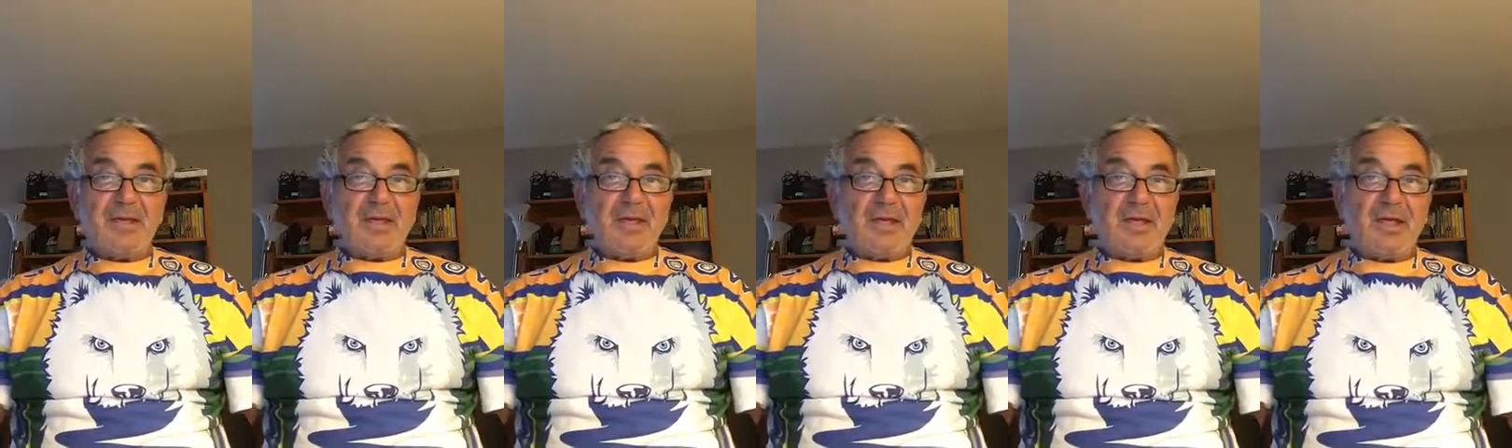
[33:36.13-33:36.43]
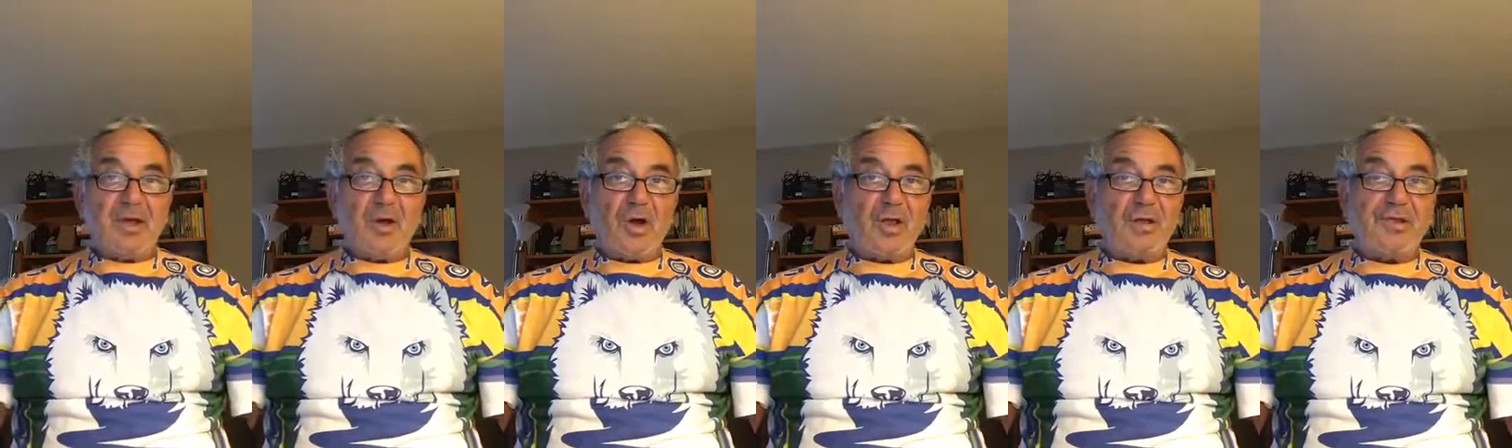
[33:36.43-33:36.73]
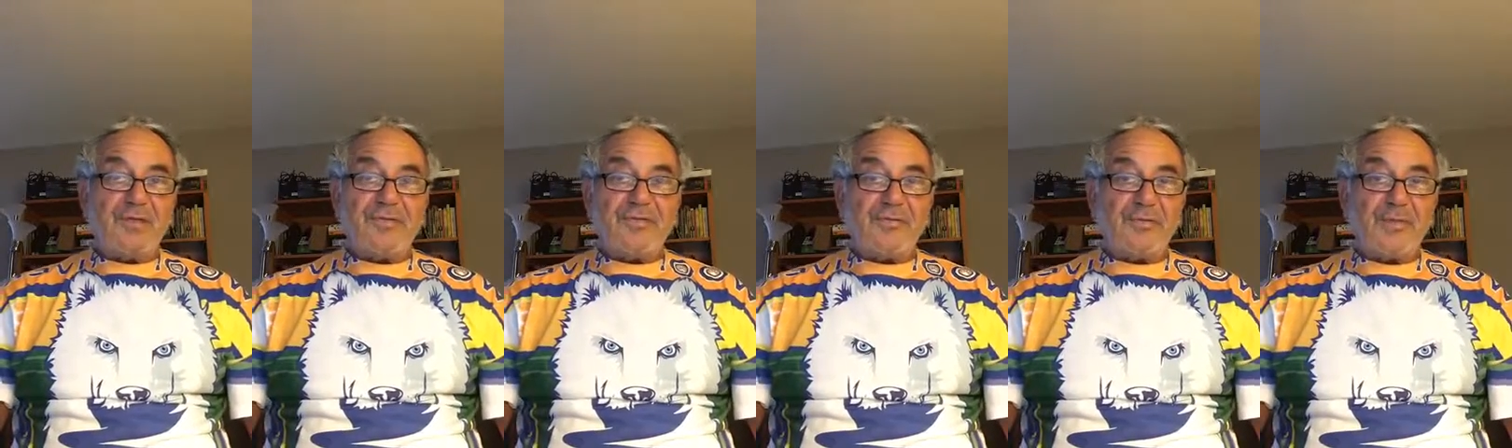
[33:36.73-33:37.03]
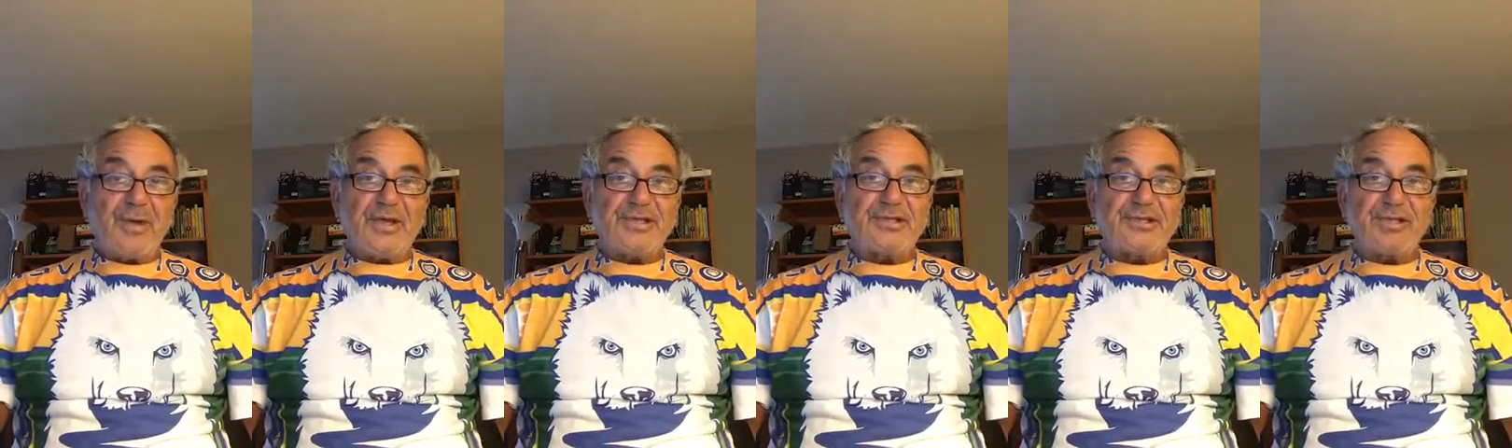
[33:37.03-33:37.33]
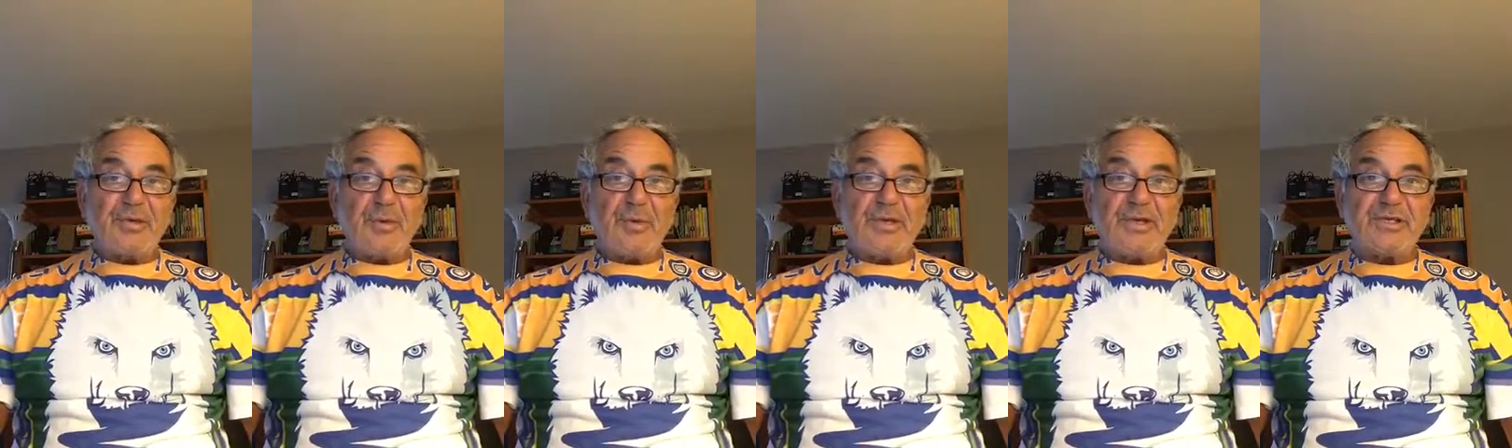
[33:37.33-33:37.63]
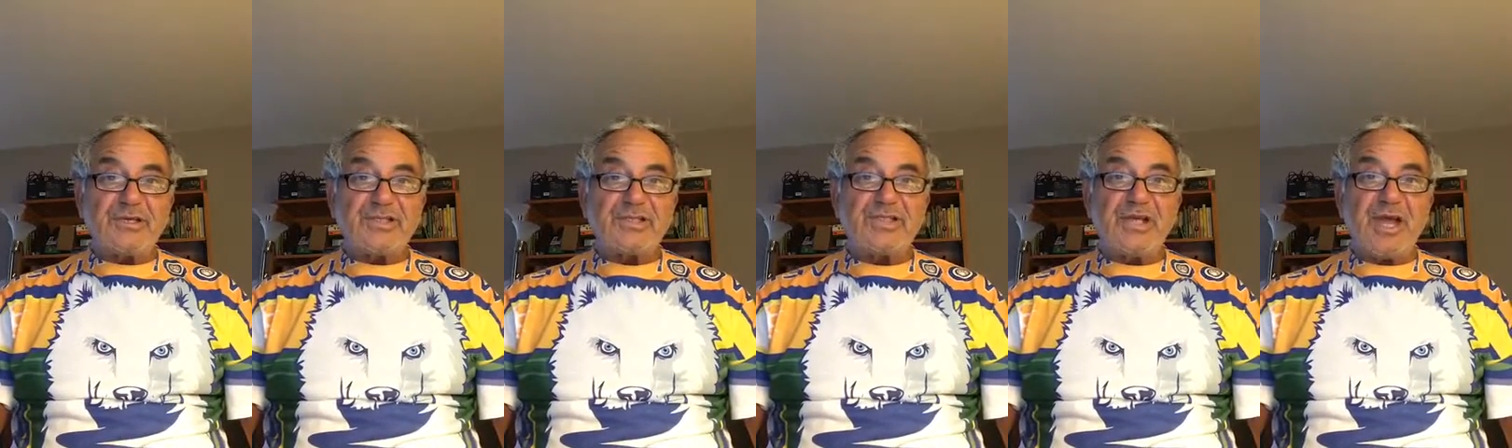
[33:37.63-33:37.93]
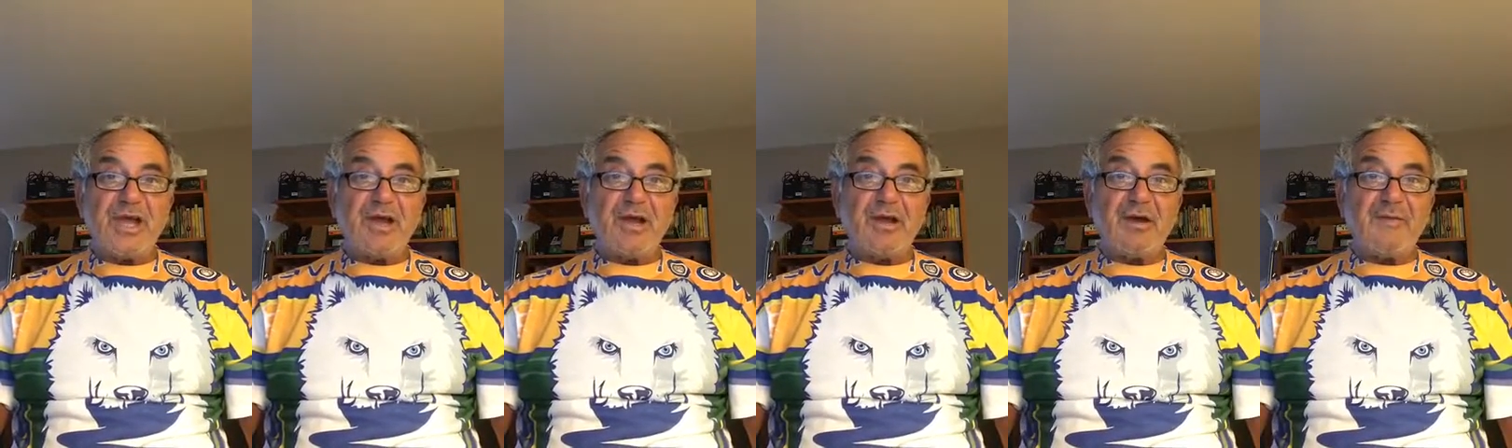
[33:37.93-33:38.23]
you know all the information that we can
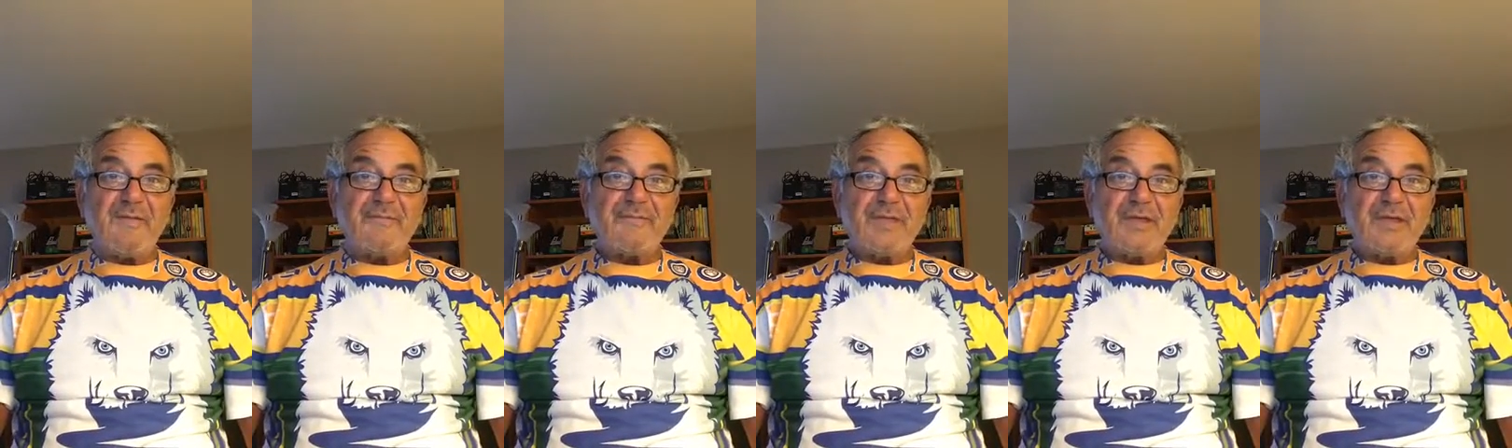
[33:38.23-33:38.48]
share